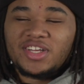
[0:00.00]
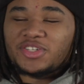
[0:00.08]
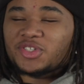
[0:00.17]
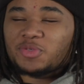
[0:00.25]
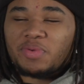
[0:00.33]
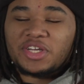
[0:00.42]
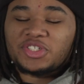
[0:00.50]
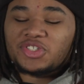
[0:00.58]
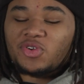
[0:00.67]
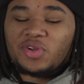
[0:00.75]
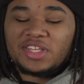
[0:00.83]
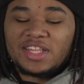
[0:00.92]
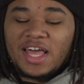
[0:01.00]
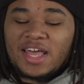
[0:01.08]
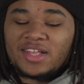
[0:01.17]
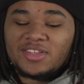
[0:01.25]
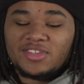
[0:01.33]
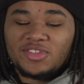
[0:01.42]
and just by showing
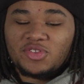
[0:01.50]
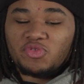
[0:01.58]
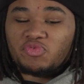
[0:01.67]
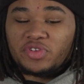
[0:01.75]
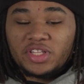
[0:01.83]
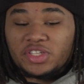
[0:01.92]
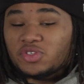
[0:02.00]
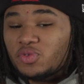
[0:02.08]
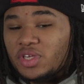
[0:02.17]
that you really do